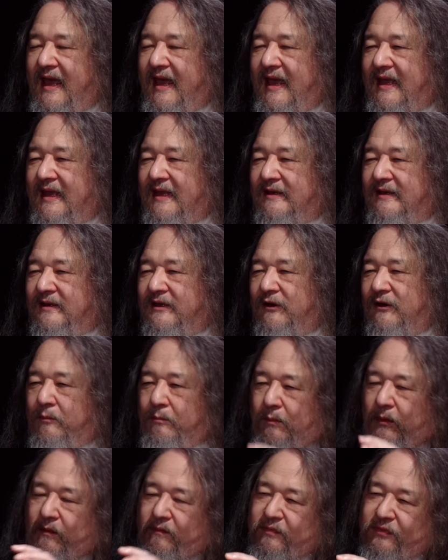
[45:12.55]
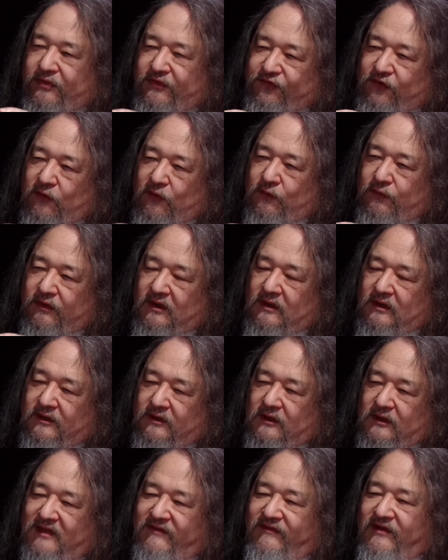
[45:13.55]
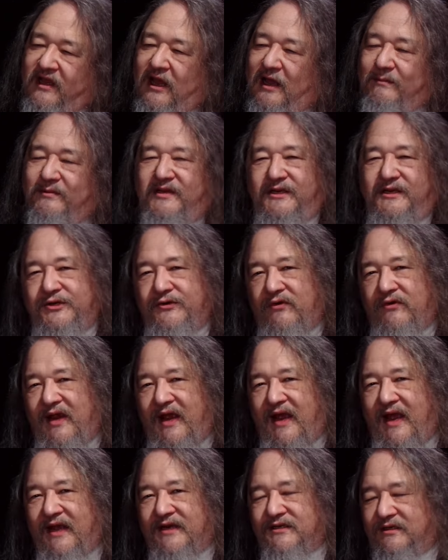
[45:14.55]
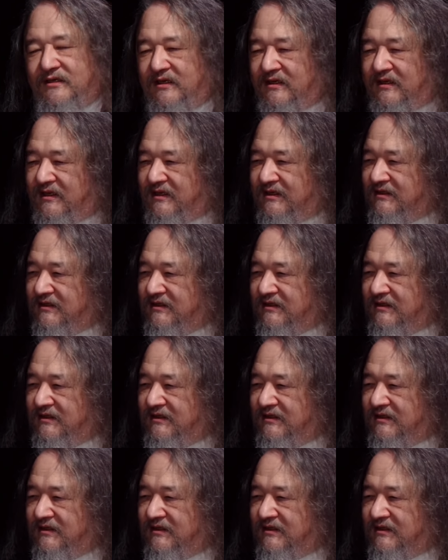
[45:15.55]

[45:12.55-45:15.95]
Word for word: And, you know, so the, the living computation reaction to